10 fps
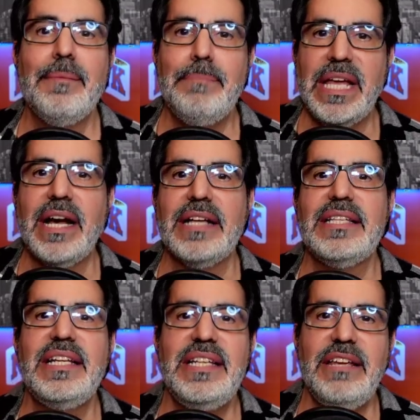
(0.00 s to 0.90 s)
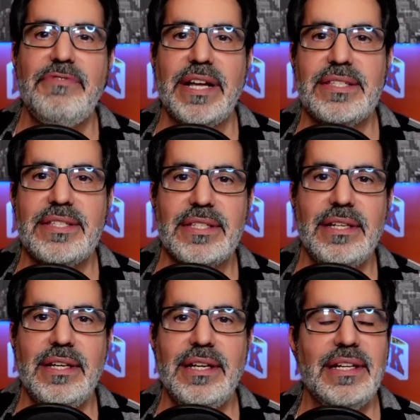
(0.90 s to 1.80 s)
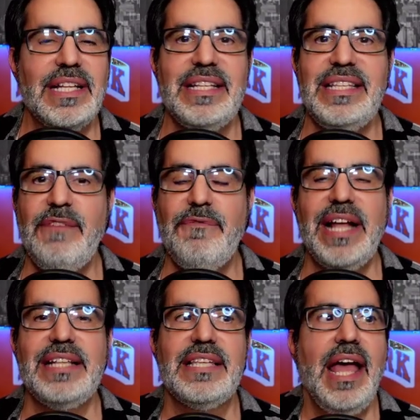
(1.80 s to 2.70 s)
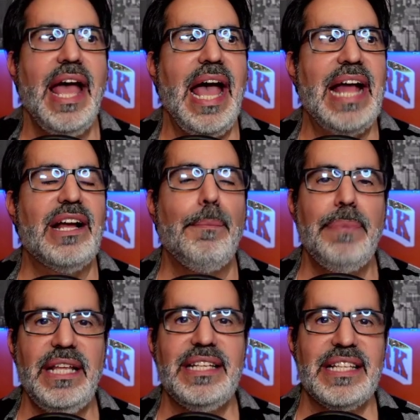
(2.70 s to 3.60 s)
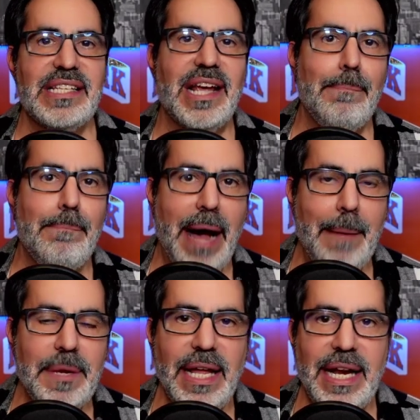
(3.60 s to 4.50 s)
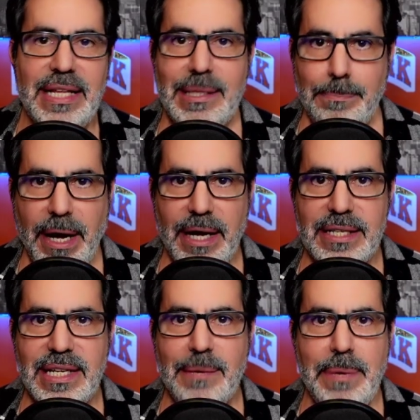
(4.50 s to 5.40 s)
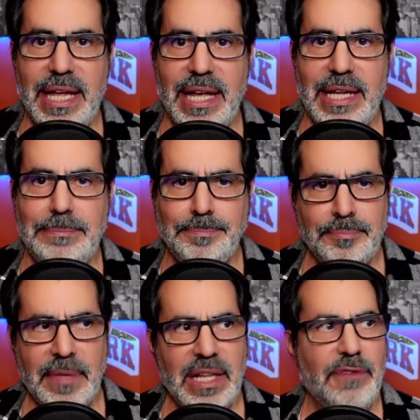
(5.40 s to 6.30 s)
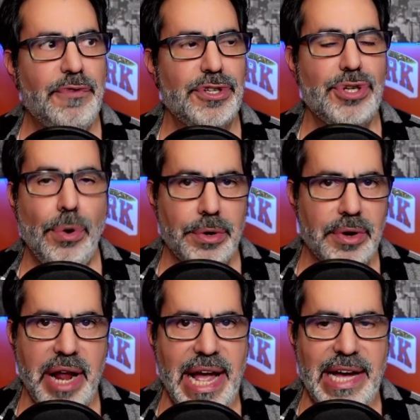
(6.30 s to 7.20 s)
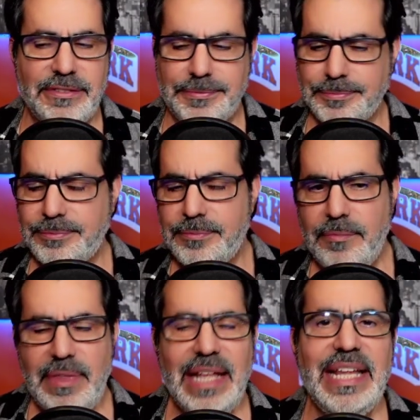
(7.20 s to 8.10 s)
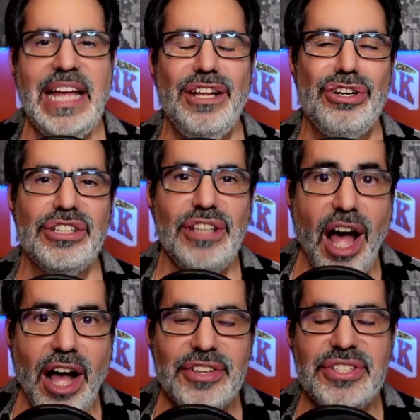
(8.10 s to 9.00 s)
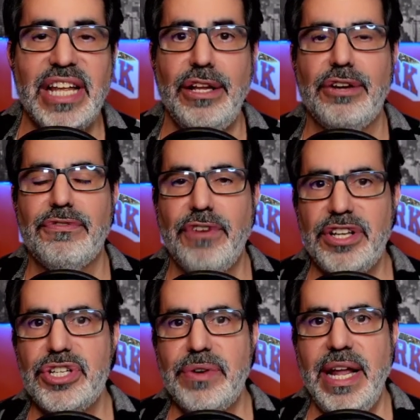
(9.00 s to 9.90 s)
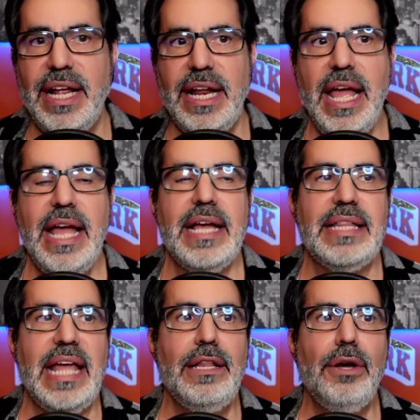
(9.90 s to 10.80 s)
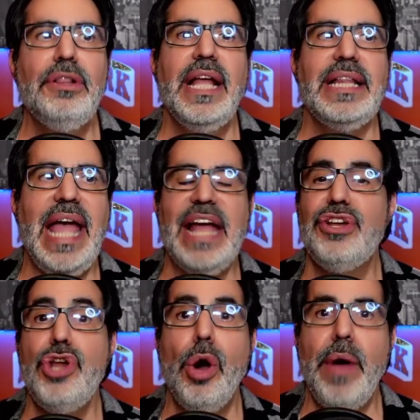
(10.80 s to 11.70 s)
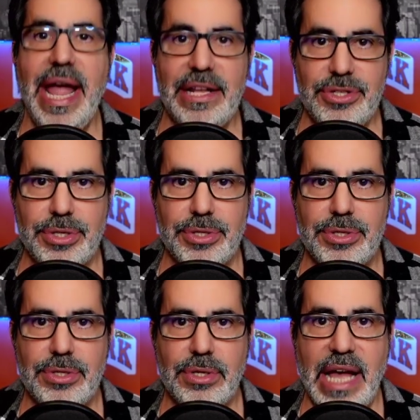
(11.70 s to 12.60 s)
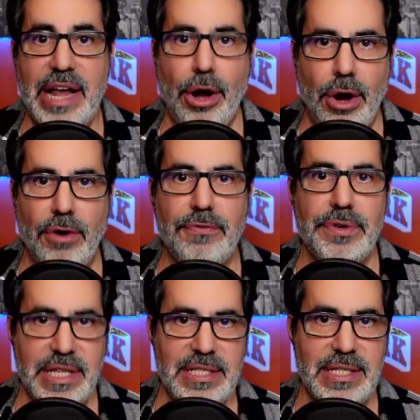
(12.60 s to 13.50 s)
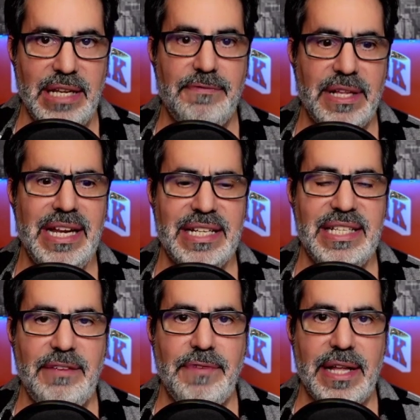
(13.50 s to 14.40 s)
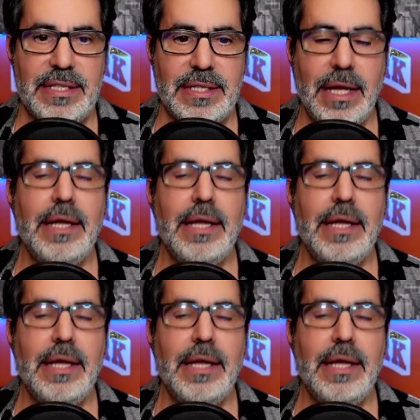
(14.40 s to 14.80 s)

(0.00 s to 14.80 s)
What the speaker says: because of the defense. The defense had completely discombobulated the Bucks in the beginning, the first quarter and a half. They look lost. They look frustrated. They look like they had no answers at all for this the Knicks defense.